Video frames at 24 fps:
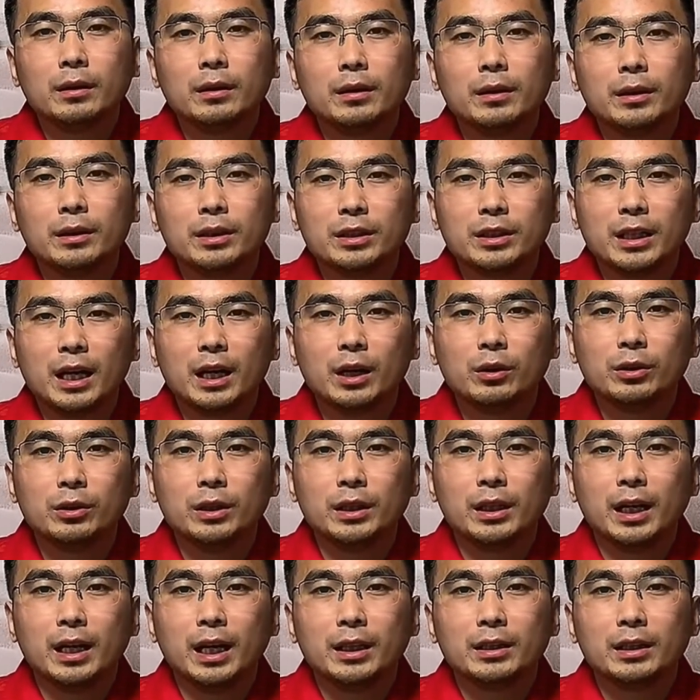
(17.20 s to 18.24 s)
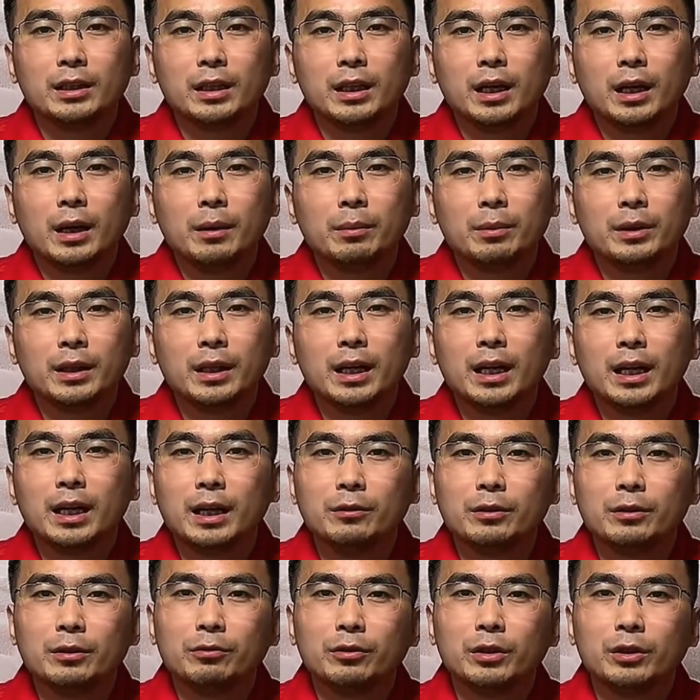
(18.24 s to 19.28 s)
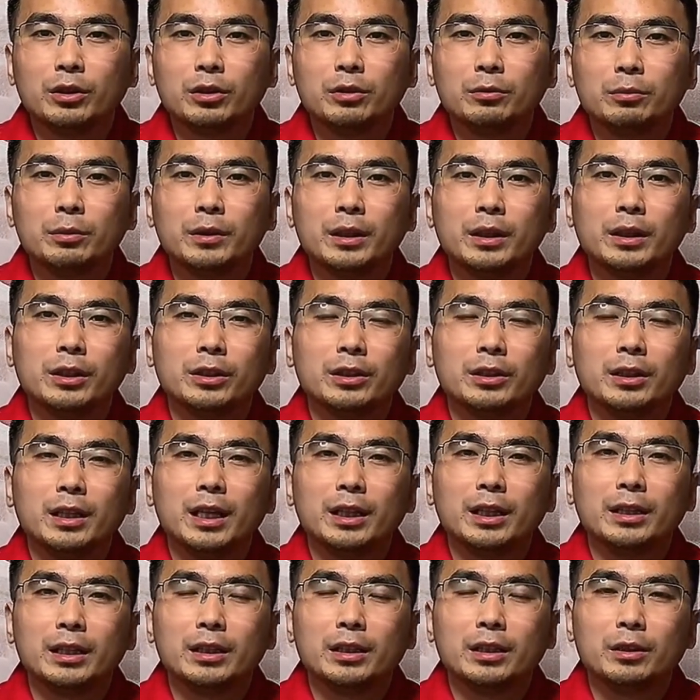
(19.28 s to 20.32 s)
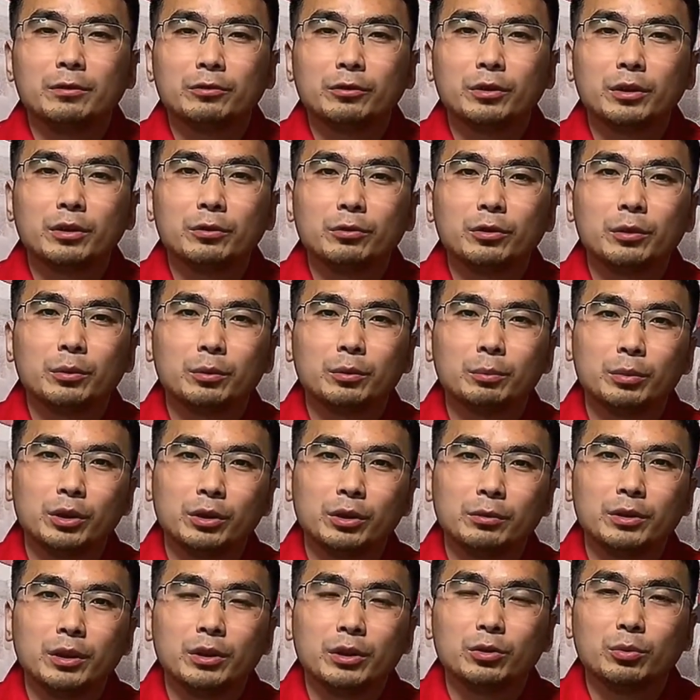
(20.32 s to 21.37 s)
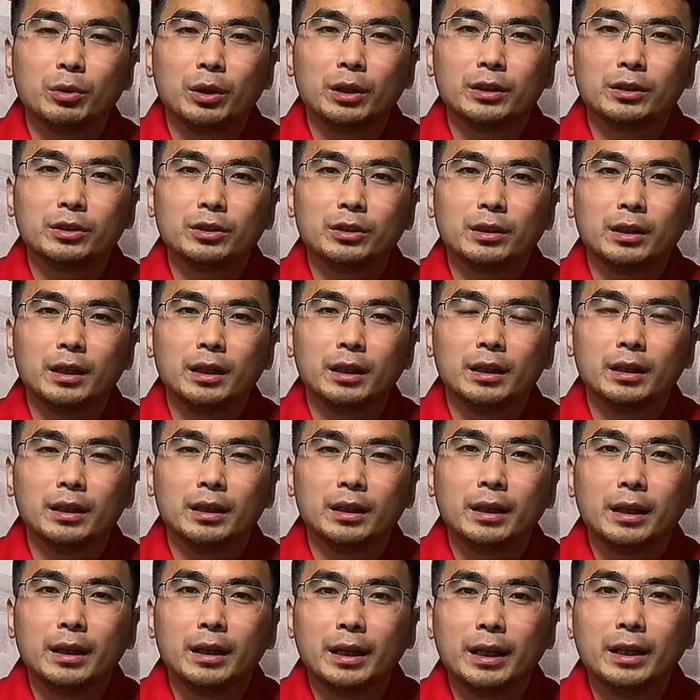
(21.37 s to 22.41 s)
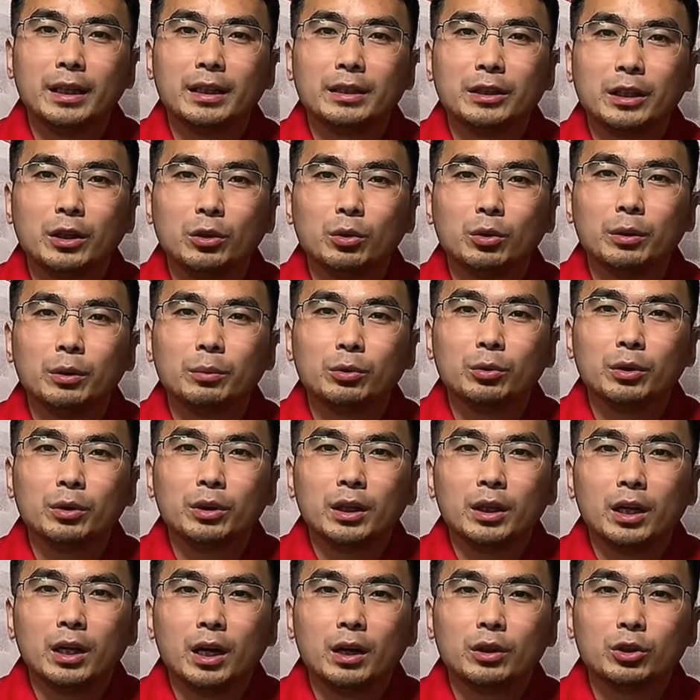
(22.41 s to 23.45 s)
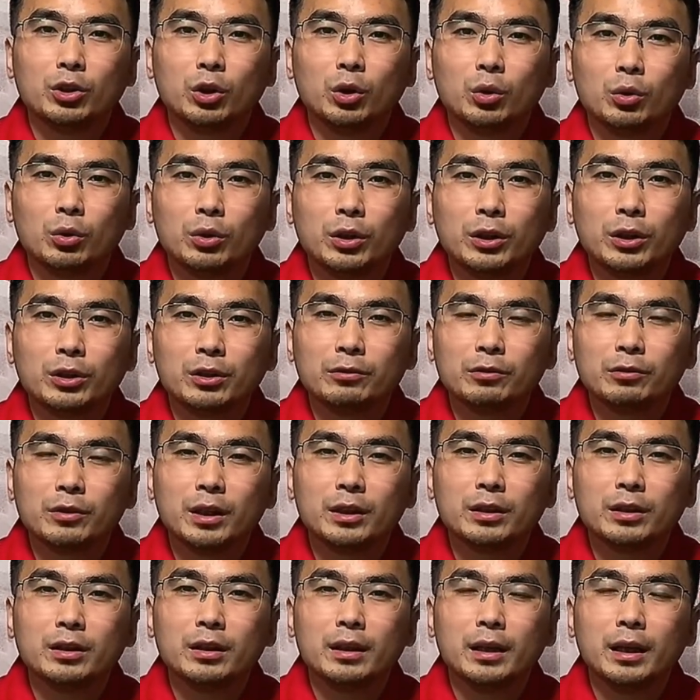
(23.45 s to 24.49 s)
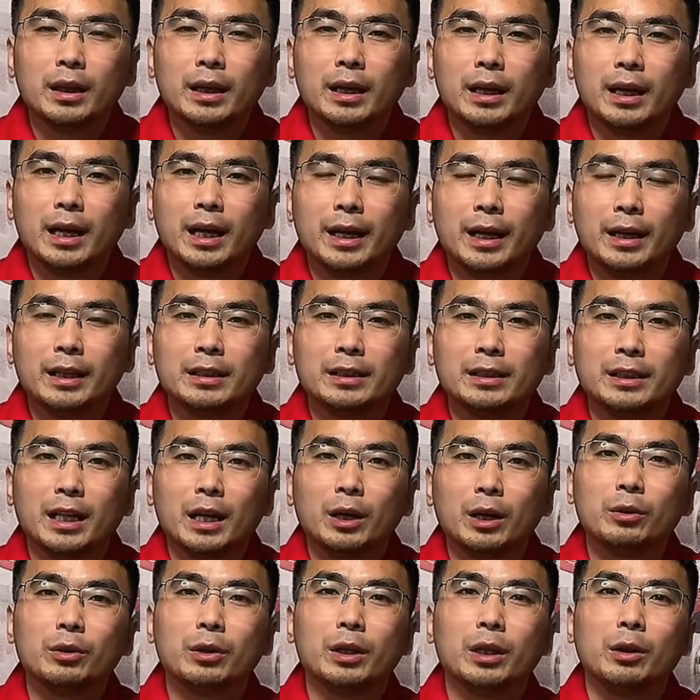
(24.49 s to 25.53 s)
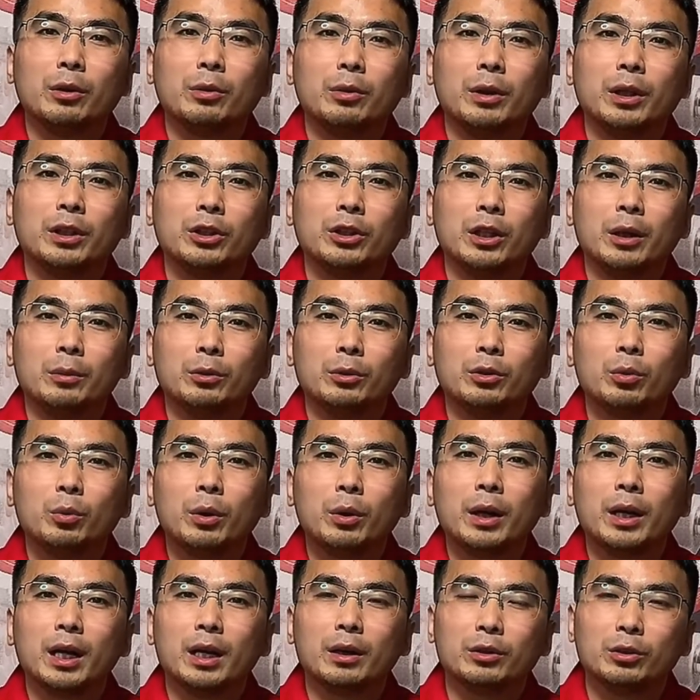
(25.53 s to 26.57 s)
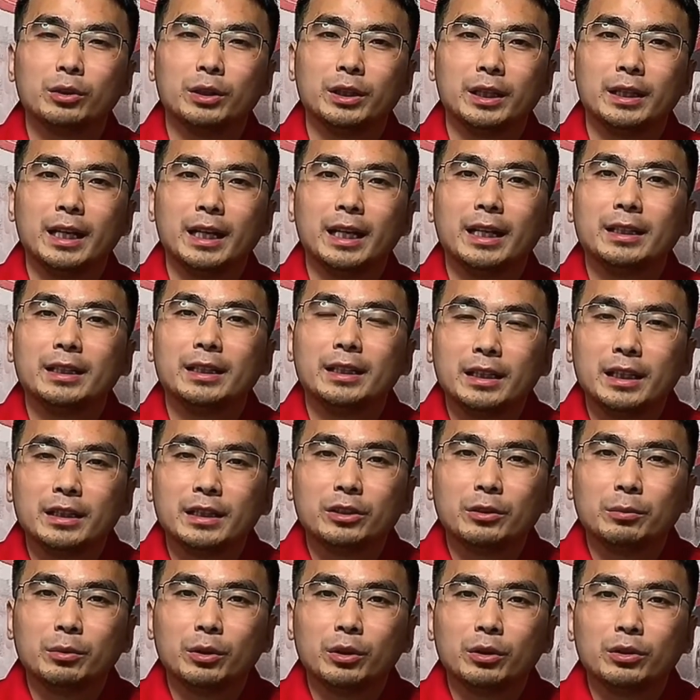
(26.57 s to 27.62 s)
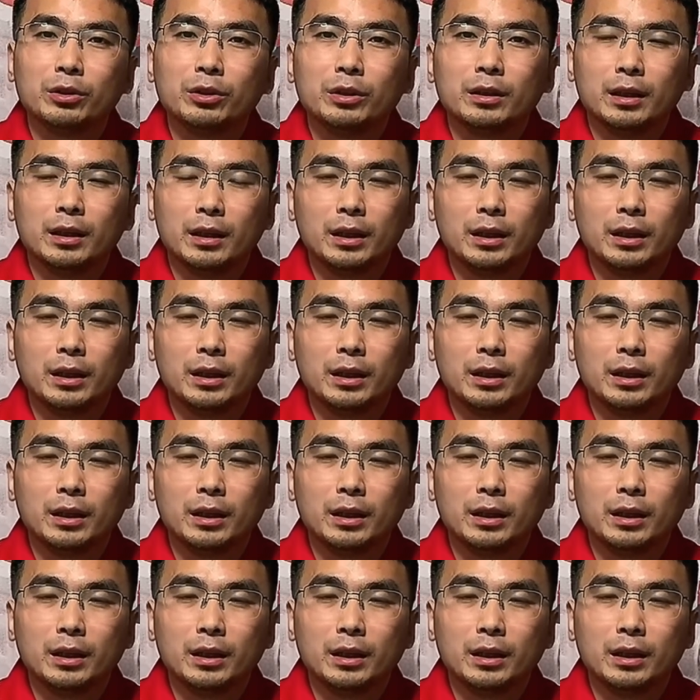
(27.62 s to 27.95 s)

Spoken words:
The sound and light alarm that I have in front of me is slightly different from the previous ones. It is equipped with a large horn in the front, and its sound can reach up to 180 decibels.